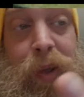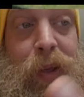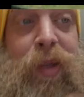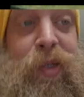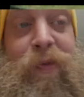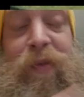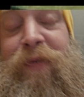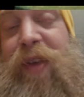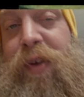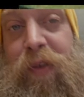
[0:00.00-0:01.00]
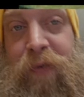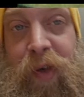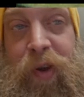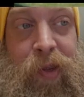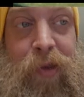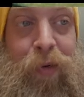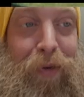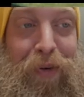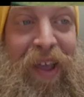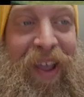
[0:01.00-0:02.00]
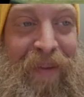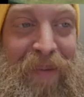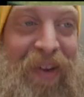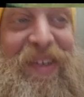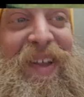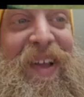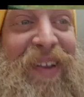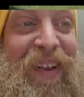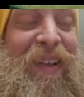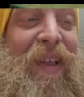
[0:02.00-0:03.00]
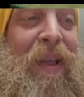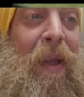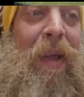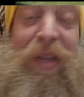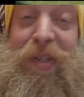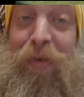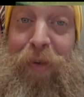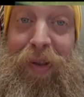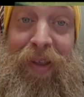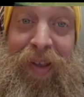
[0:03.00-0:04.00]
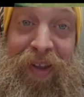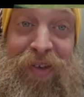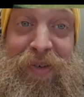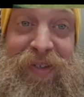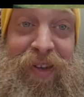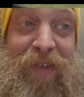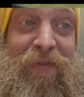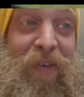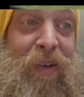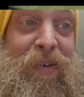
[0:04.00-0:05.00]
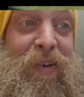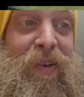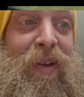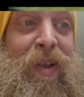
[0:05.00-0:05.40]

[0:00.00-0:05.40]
It's the fountain of the fucking eagle, okay? I'm not Italian. It's a really interesting fountain,